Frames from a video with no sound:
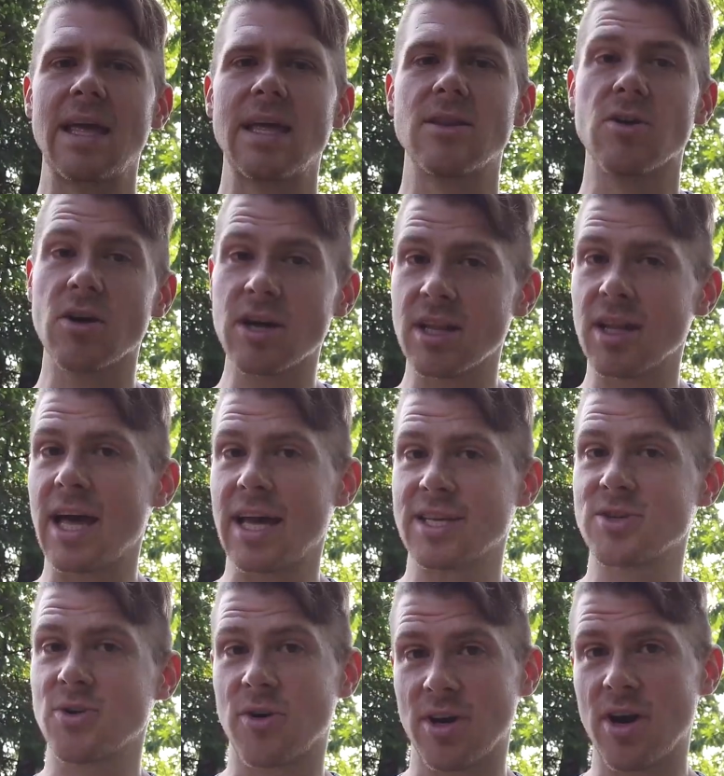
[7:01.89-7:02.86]

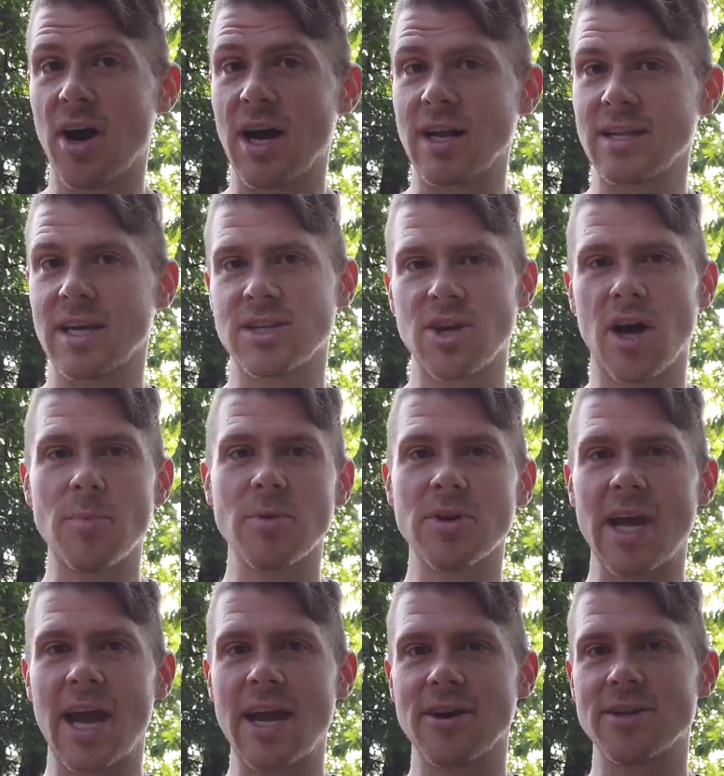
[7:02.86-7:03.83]
lookalikes or not, like
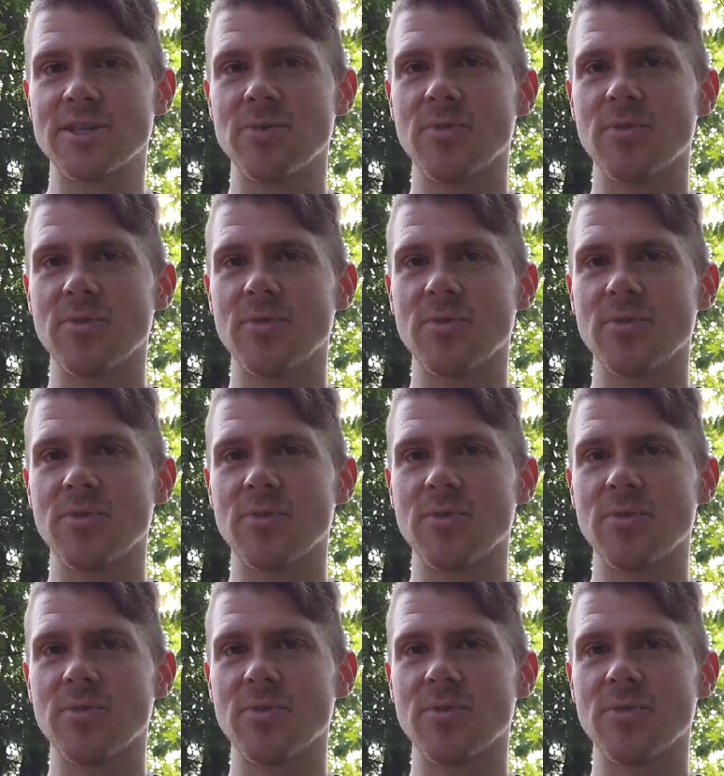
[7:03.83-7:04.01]
doppelgangers.